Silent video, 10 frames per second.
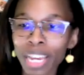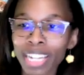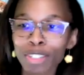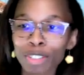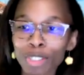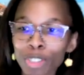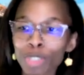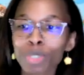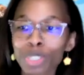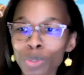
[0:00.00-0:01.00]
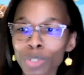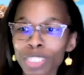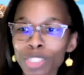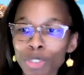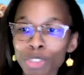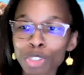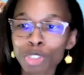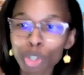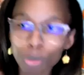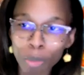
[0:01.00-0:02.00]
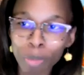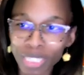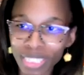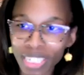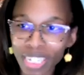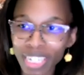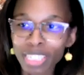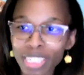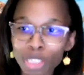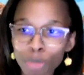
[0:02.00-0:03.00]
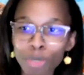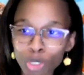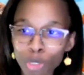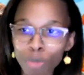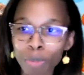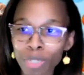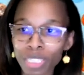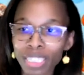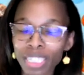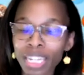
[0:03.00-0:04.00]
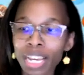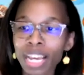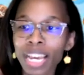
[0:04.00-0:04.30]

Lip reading: and you knew you're super busy, super busy.